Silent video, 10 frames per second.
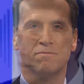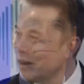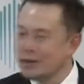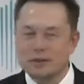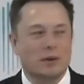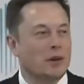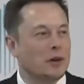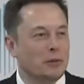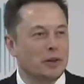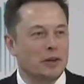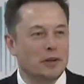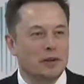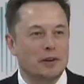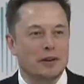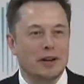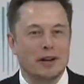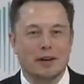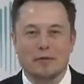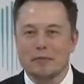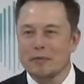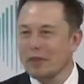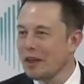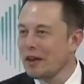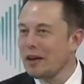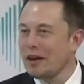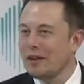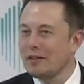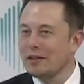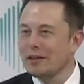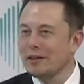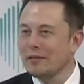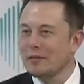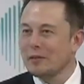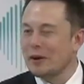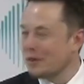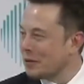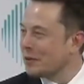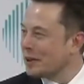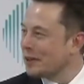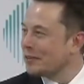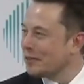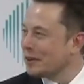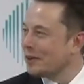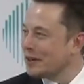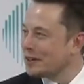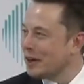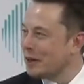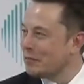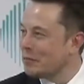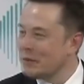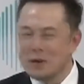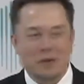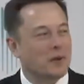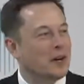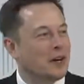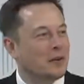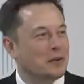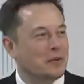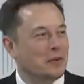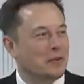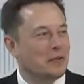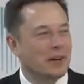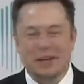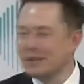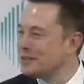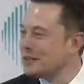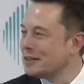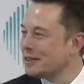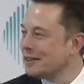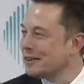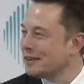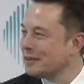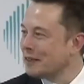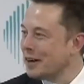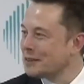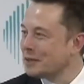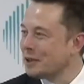Uh, it's an honor to be here, um, and um, we're having a really, really great time uh, with me, my kids in, in Dubai.